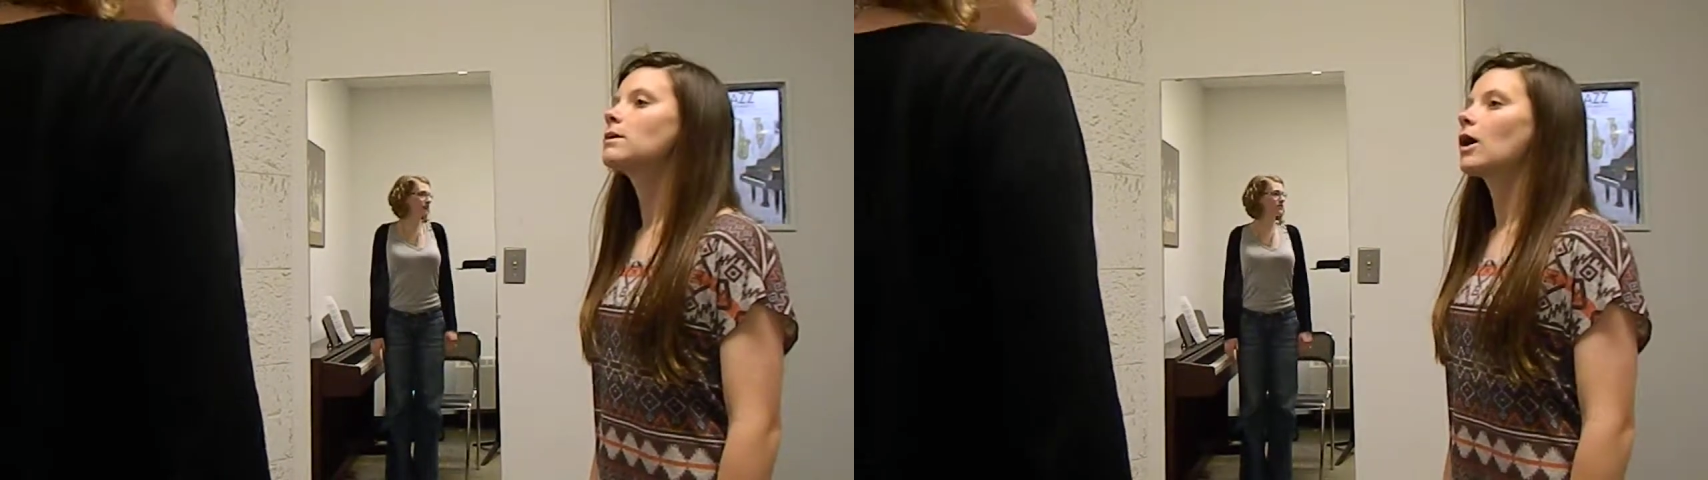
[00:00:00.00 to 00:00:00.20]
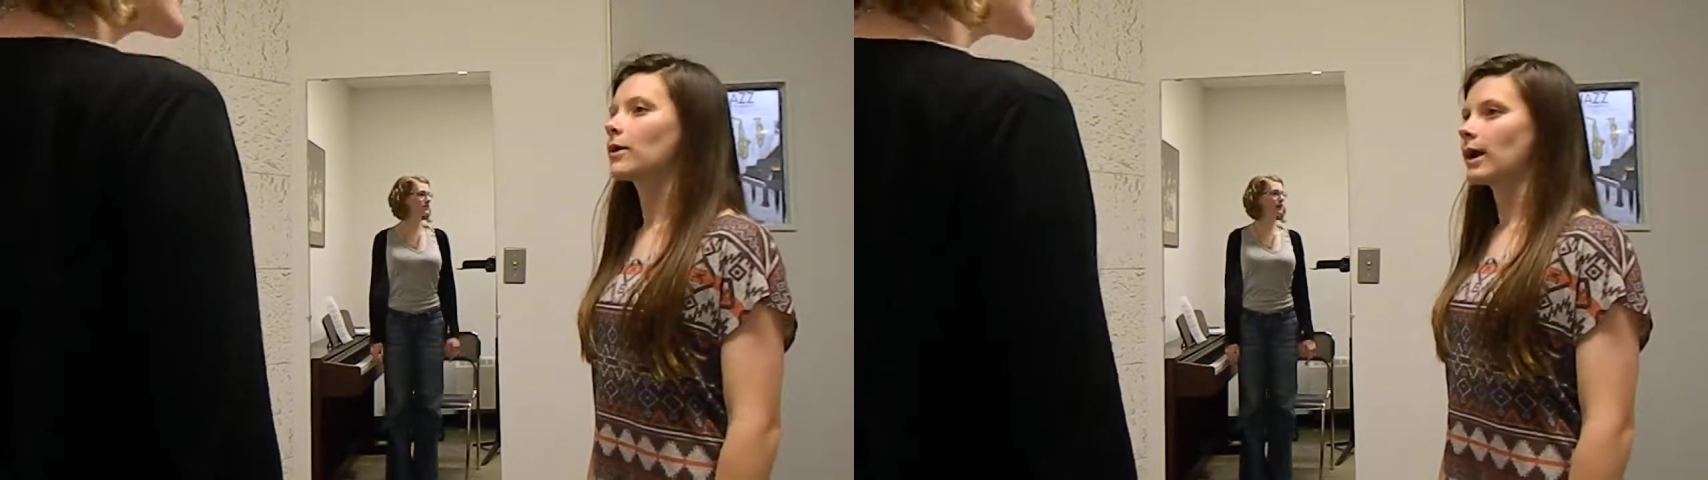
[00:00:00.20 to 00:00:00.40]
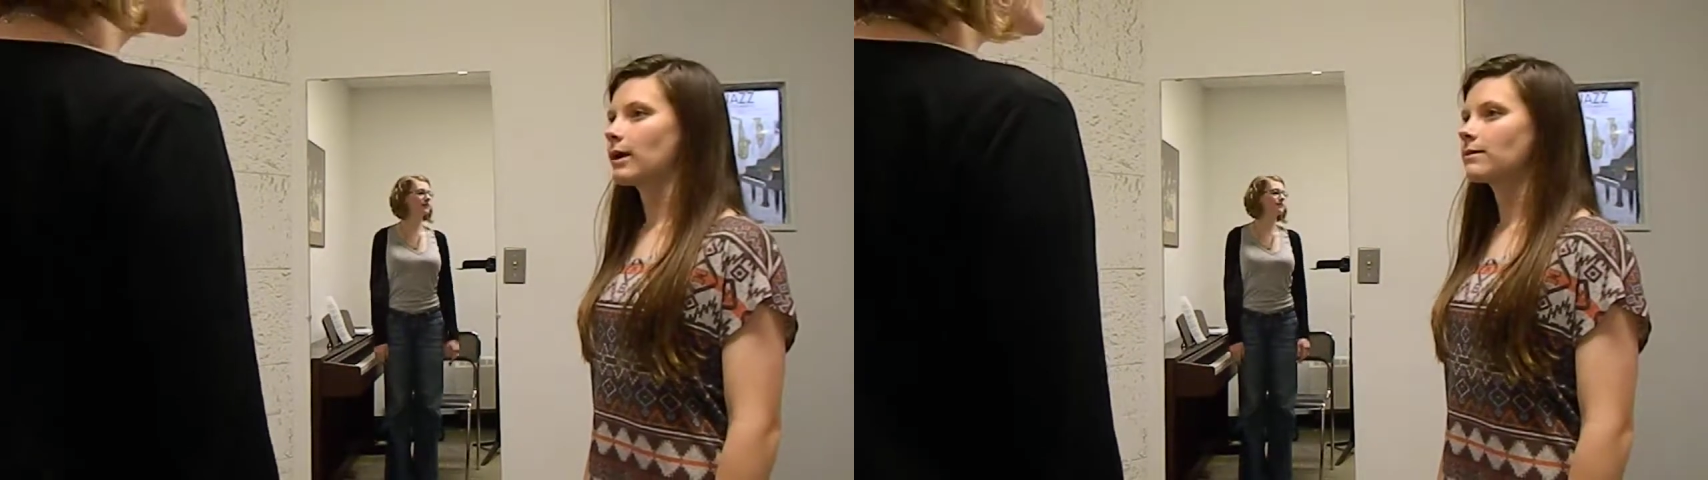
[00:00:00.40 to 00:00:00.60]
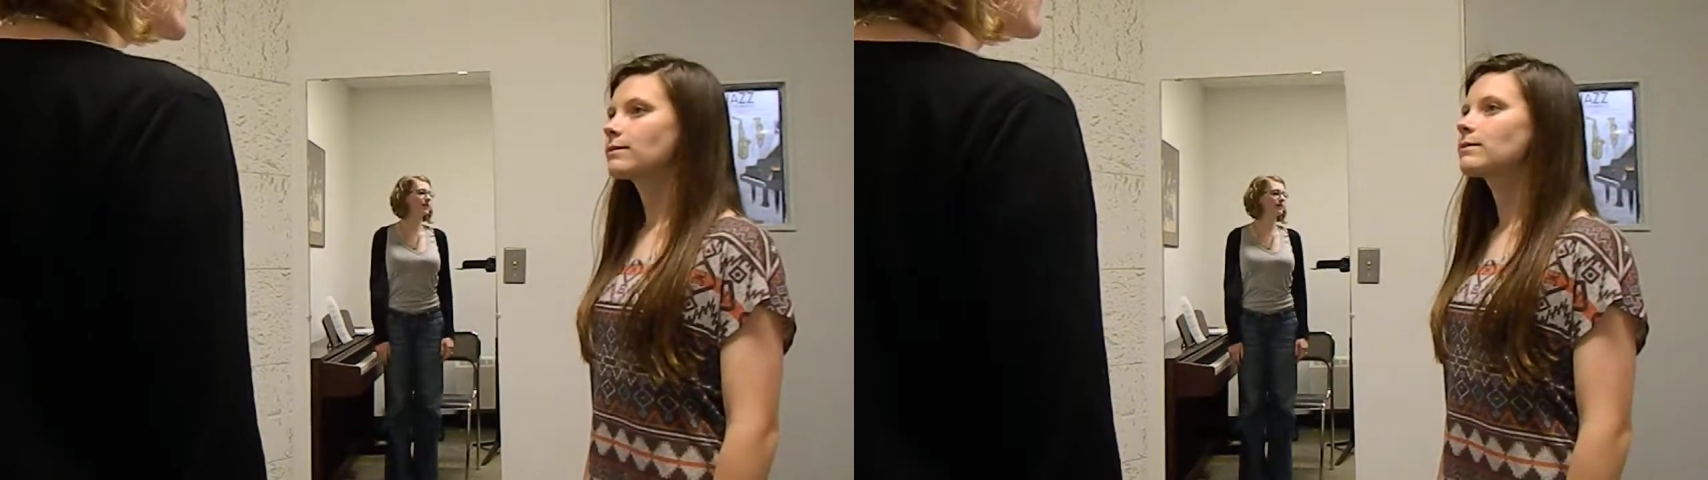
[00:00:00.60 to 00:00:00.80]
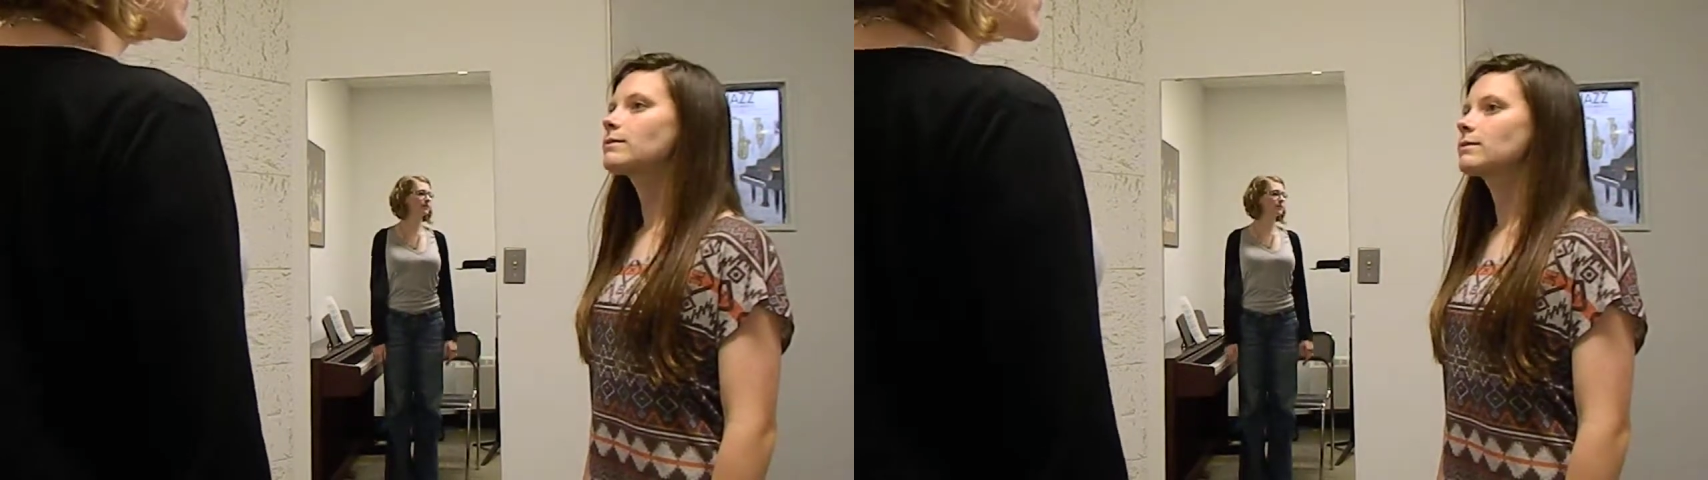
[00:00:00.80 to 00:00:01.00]
Just kind of
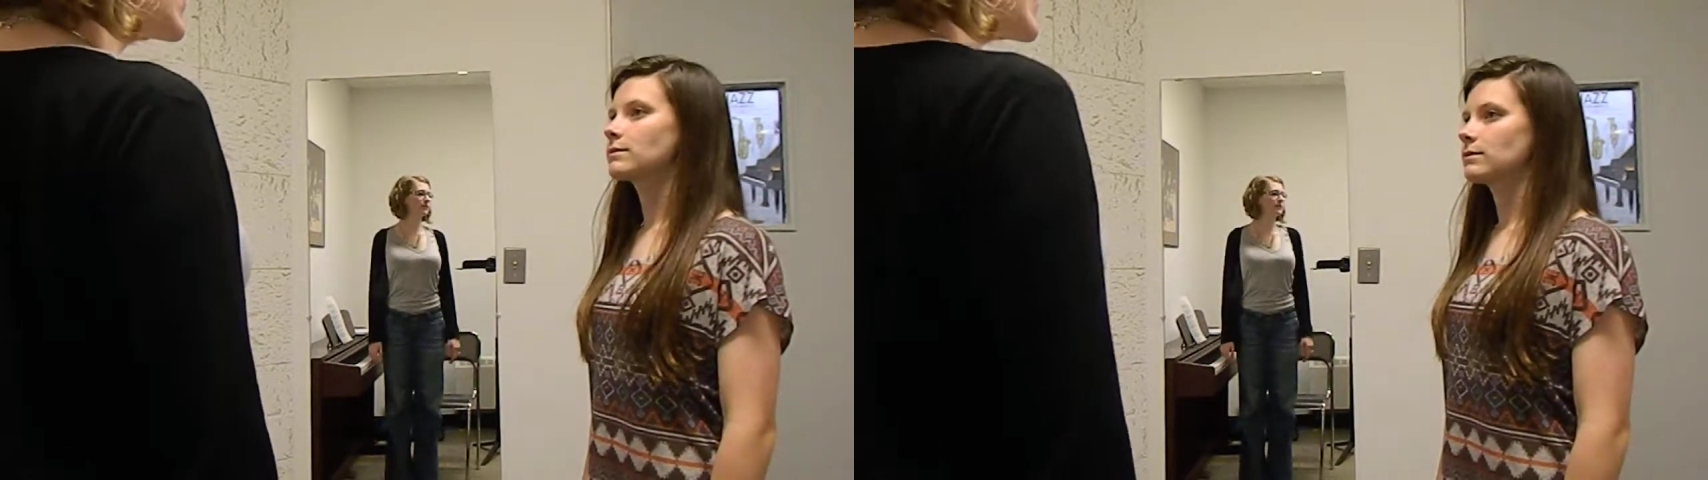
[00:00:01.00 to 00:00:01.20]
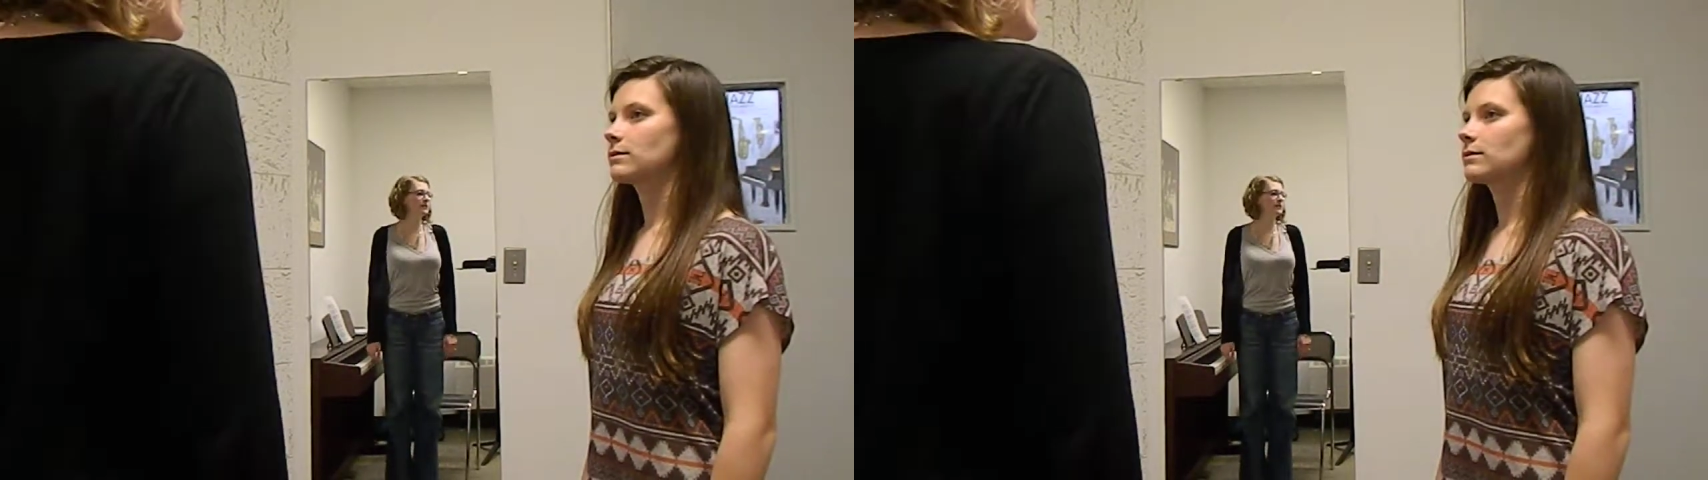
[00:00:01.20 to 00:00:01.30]
comfortably